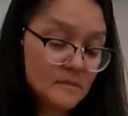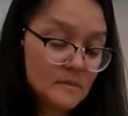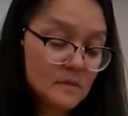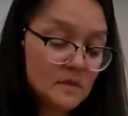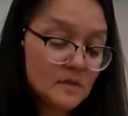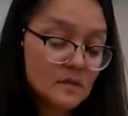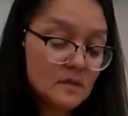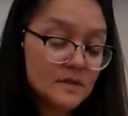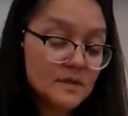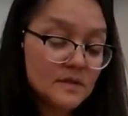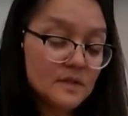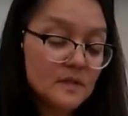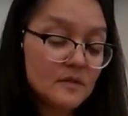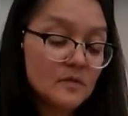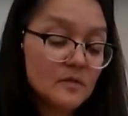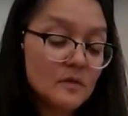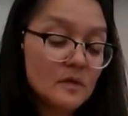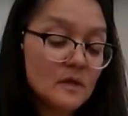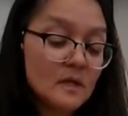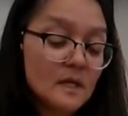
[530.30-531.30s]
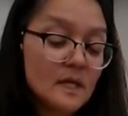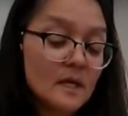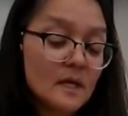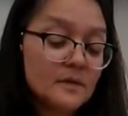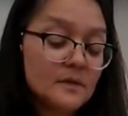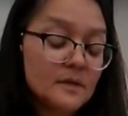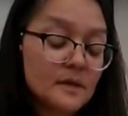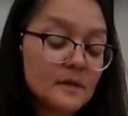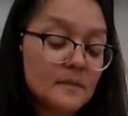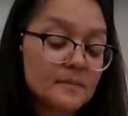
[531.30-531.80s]
So let's see if you can
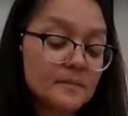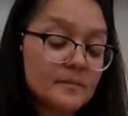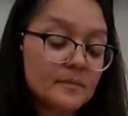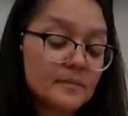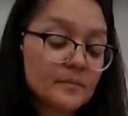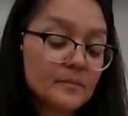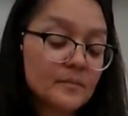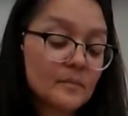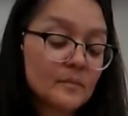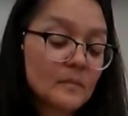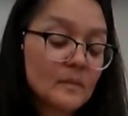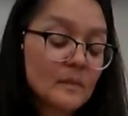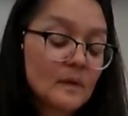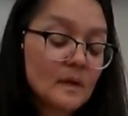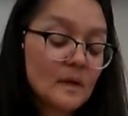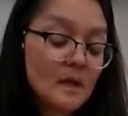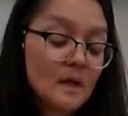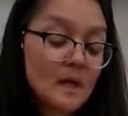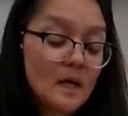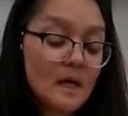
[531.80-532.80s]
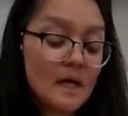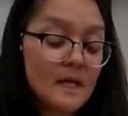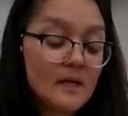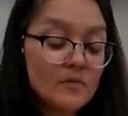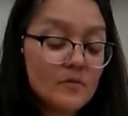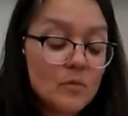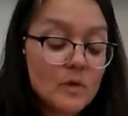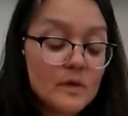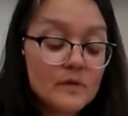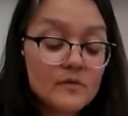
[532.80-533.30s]
count them. I
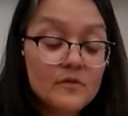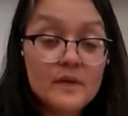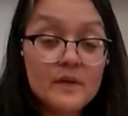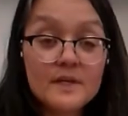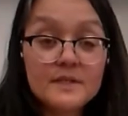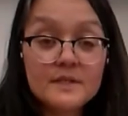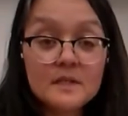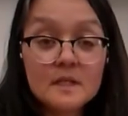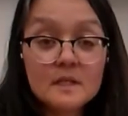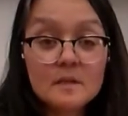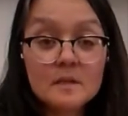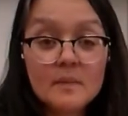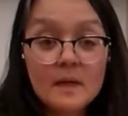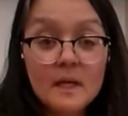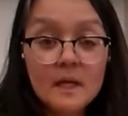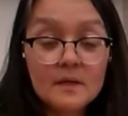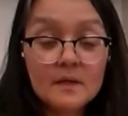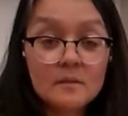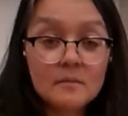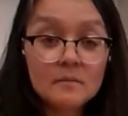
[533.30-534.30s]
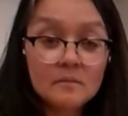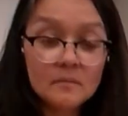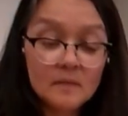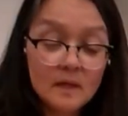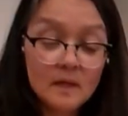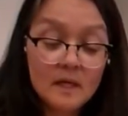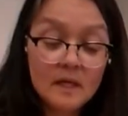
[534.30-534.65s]
have 1 face on the bottom.